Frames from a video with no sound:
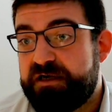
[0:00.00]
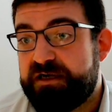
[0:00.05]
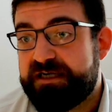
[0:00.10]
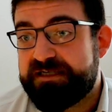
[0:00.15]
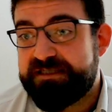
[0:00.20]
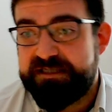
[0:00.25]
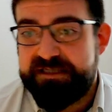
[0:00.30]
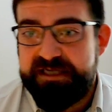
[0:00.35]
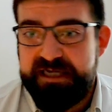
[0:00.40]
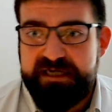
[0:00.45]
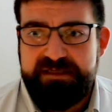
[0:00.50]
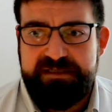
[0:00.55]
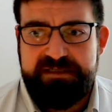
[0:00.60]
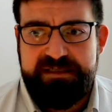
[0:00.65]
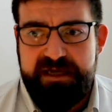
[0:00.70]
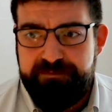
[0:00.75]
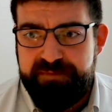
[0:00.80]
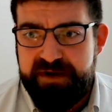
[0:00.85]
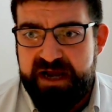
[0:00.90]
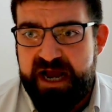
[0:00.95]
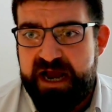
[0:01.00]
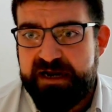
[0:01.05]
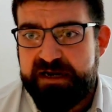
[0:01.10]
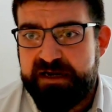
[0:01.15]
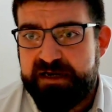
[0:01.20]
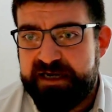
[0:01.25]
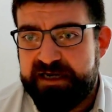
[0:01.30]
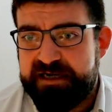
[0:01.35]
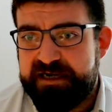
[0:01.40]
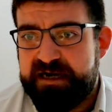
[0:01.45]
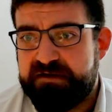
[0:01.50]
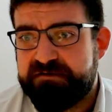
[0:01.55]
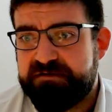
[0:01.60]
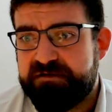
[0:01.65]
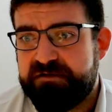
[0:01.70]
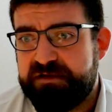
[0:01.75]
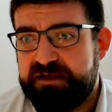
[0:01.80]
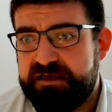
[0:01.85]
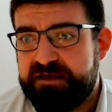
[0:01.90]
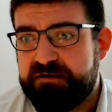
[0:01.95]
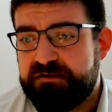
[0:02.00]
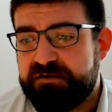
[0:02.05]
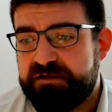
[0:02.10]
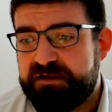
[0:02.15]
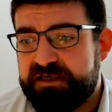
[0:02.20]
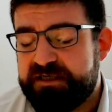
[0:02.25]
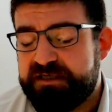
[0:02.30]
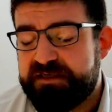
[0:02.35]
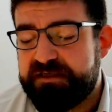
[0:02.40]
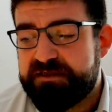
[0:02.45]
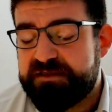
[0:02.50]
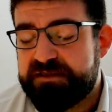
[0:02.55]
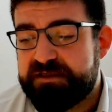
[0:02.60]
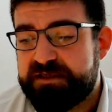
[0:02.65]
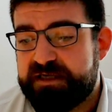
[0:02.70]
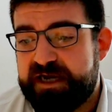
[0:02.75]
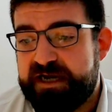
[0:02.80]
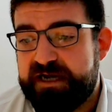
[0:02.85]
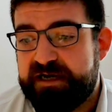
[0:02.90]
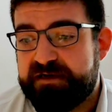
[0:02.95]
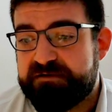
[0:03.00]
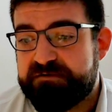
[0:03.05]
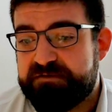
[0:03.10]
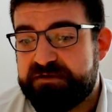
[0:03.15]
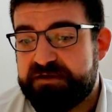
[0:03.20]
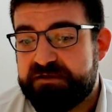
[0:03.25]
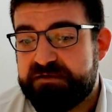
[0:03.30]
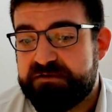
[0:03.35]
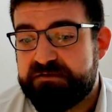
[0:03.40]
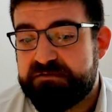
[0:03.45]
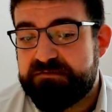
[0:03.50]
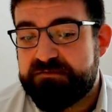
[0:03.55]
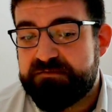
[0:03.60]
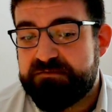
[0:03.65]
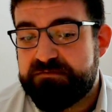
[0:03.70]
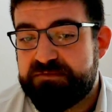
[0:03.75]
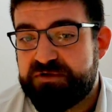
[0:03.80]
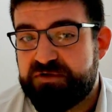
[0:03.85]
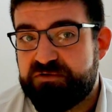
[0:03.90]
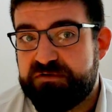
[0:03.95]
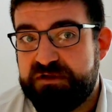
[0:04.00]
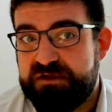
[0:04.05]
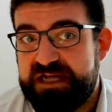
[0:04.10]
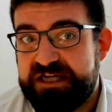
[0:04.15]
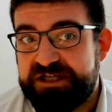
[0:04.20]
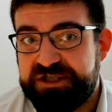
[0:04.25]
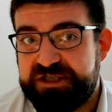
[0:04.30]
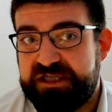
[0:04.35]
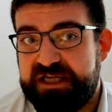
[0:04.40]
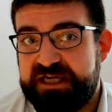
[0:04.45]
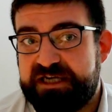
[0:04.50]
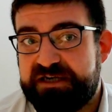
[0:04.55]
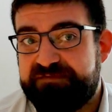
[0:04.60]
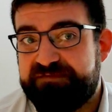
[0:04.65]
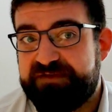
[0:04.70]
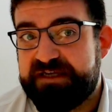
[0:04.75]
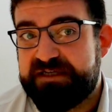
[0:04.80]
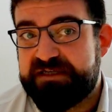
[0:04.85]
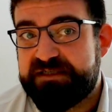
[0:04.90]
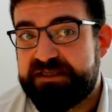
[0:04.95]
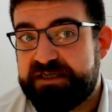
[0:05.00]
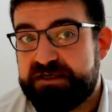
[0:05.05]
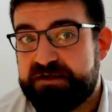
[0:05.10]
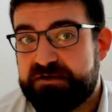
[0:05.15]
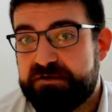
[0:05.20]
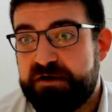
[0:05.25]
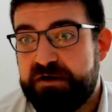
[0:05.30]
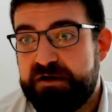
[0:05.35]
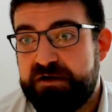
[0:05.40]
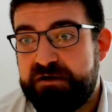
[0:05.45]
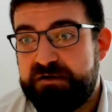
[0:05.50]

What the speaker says: And to take a step back and get out of the legalese and the sort of legislative ease here,